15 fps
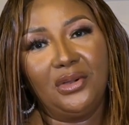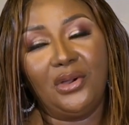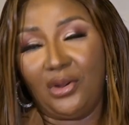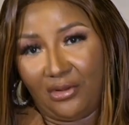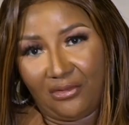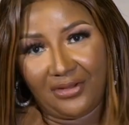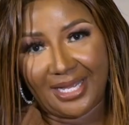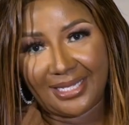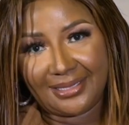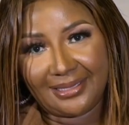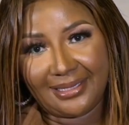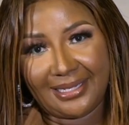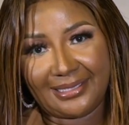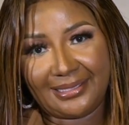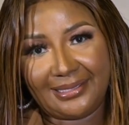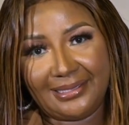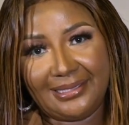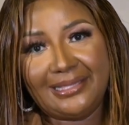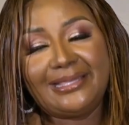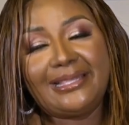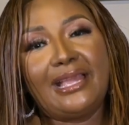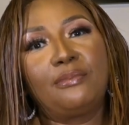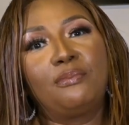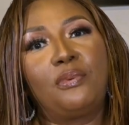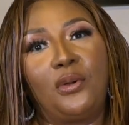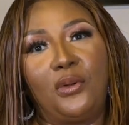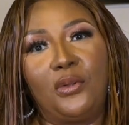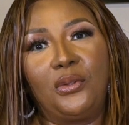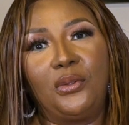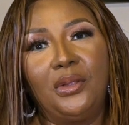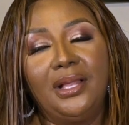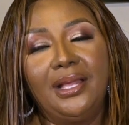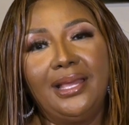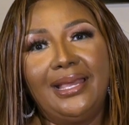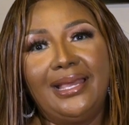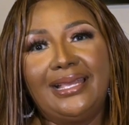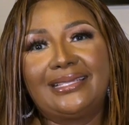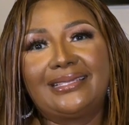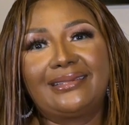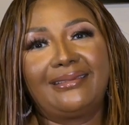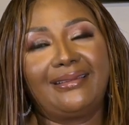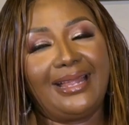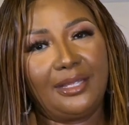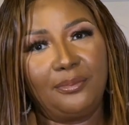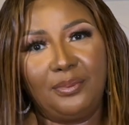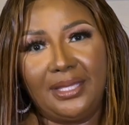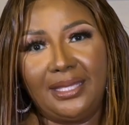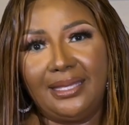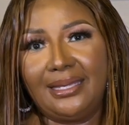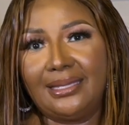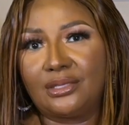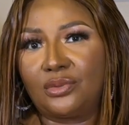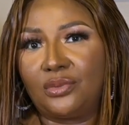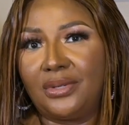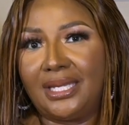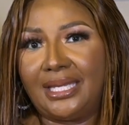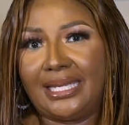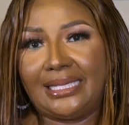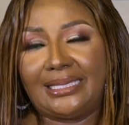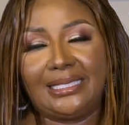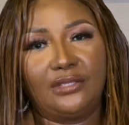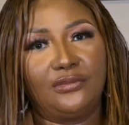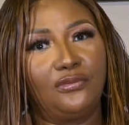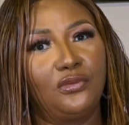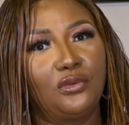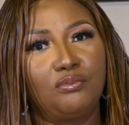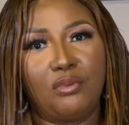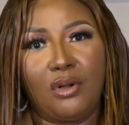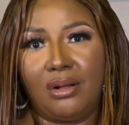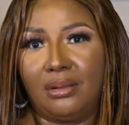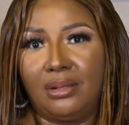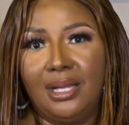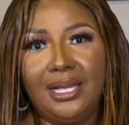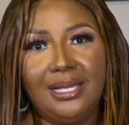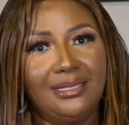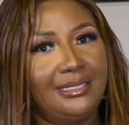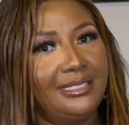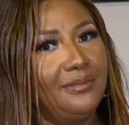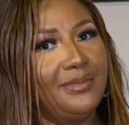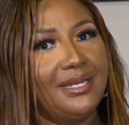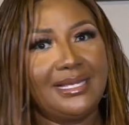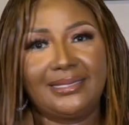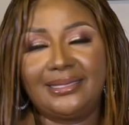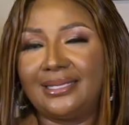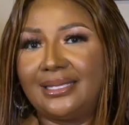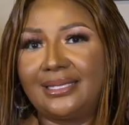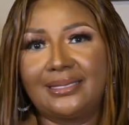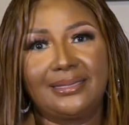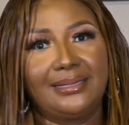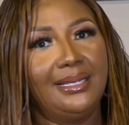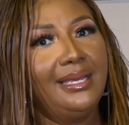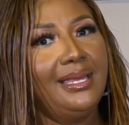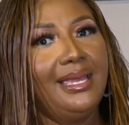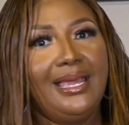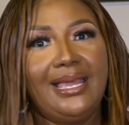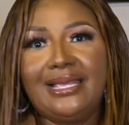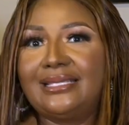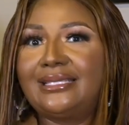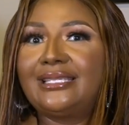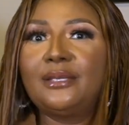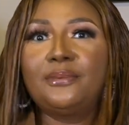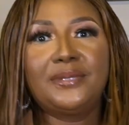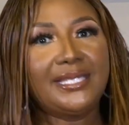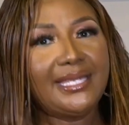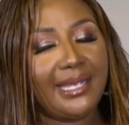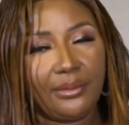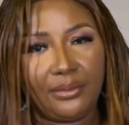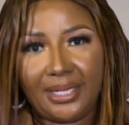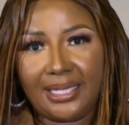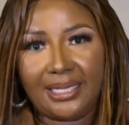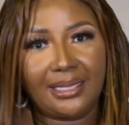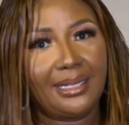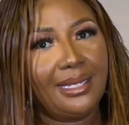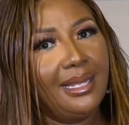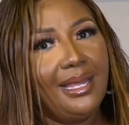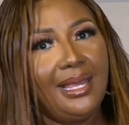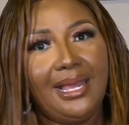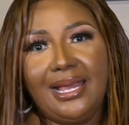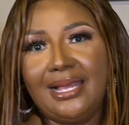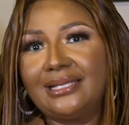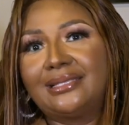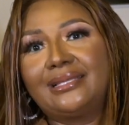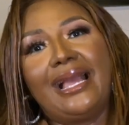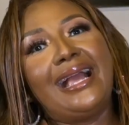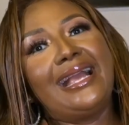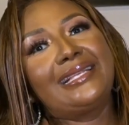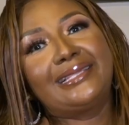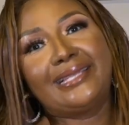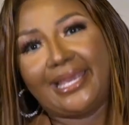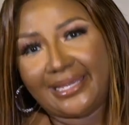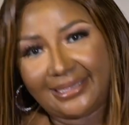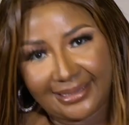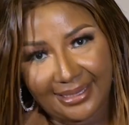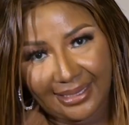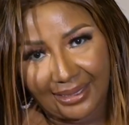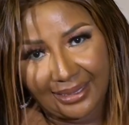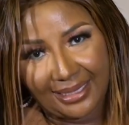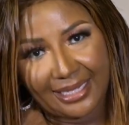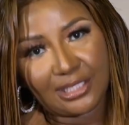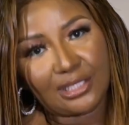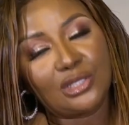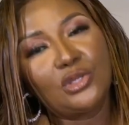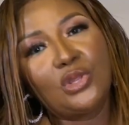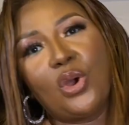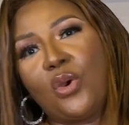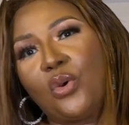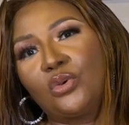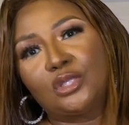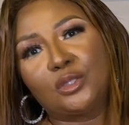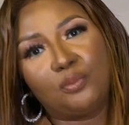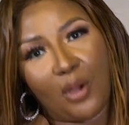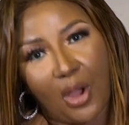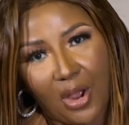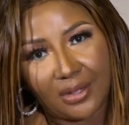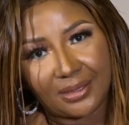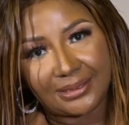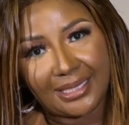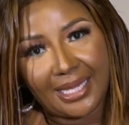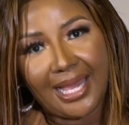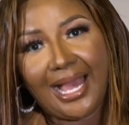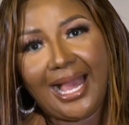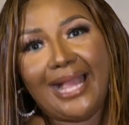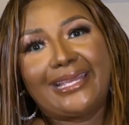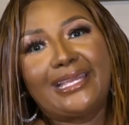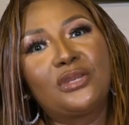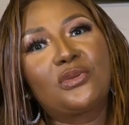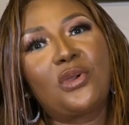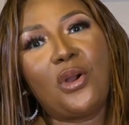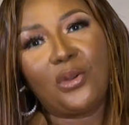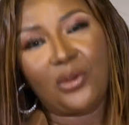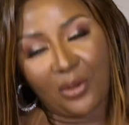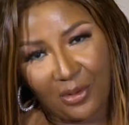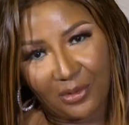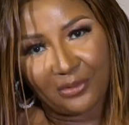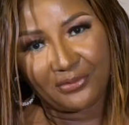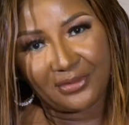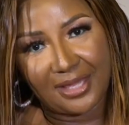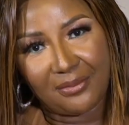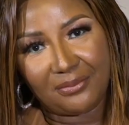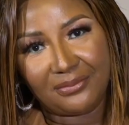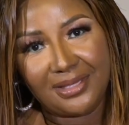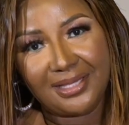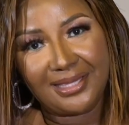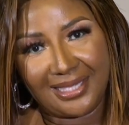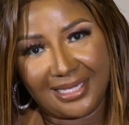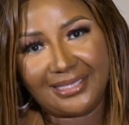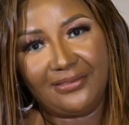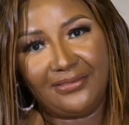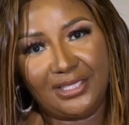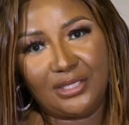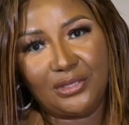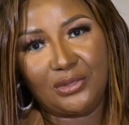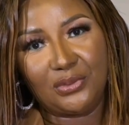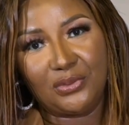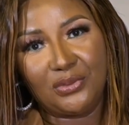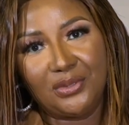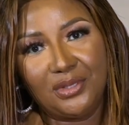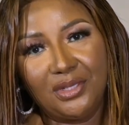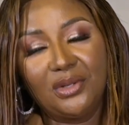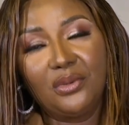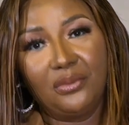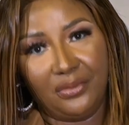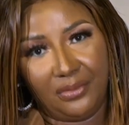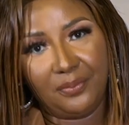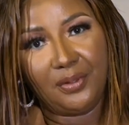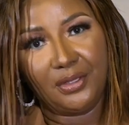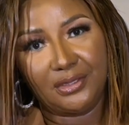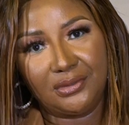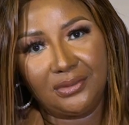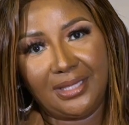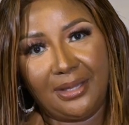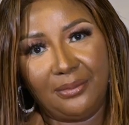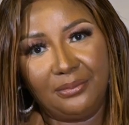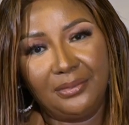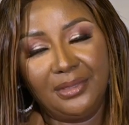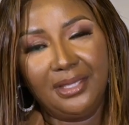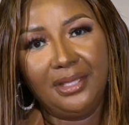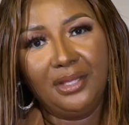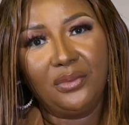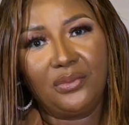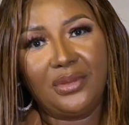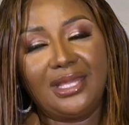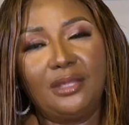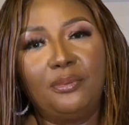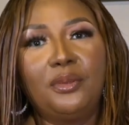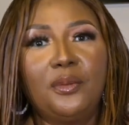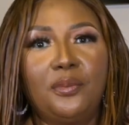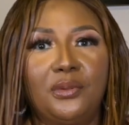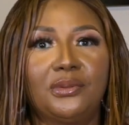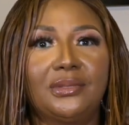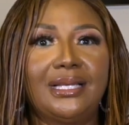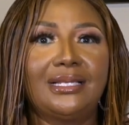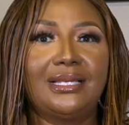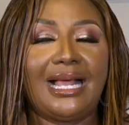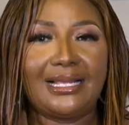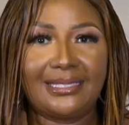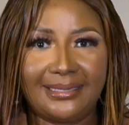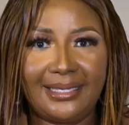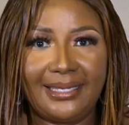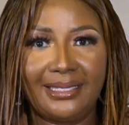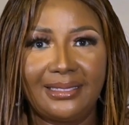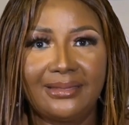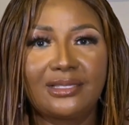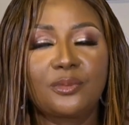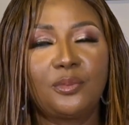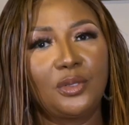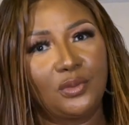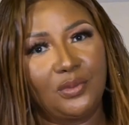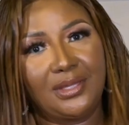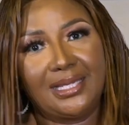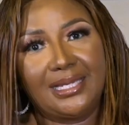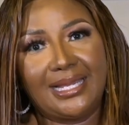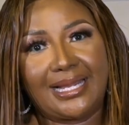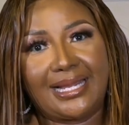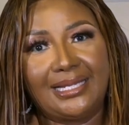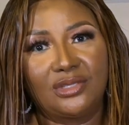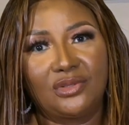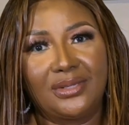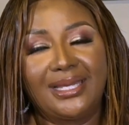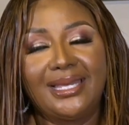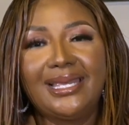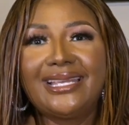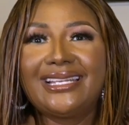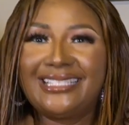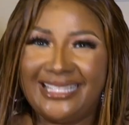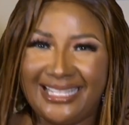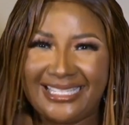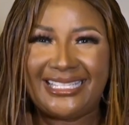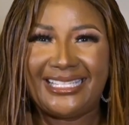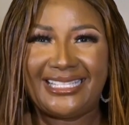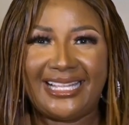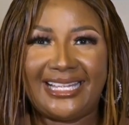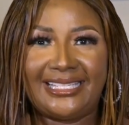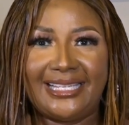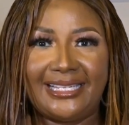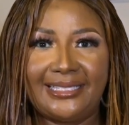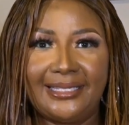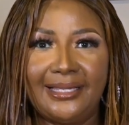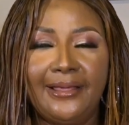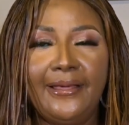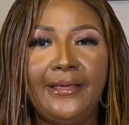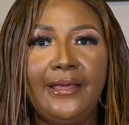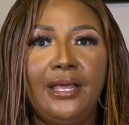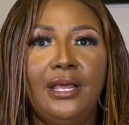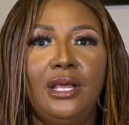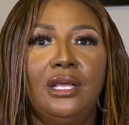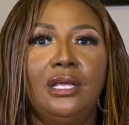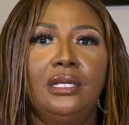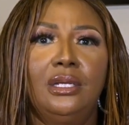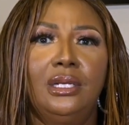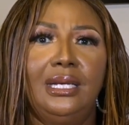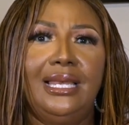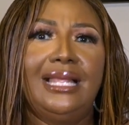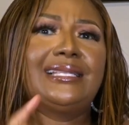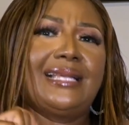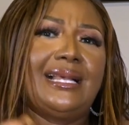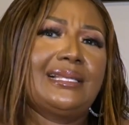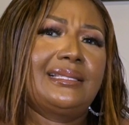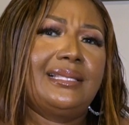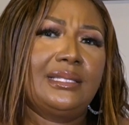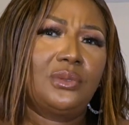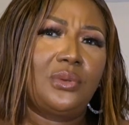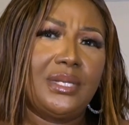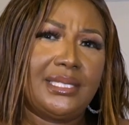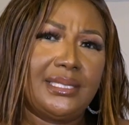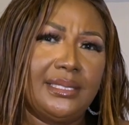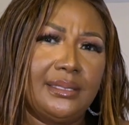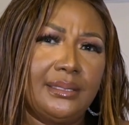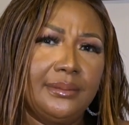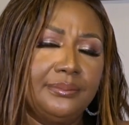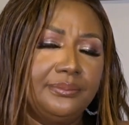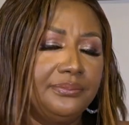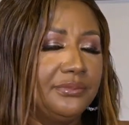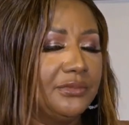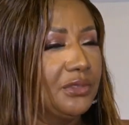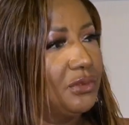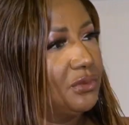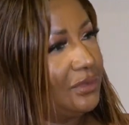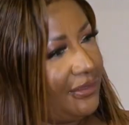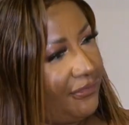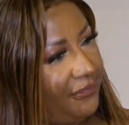all of us as netball, as rugby, as cricket, as football, gymnastics, as ship sharing, as ice skating, as snow sport, I can call all of them. There are 72. We report to them. We are the people that are saying sport within the country is legislated. Let's ask that question to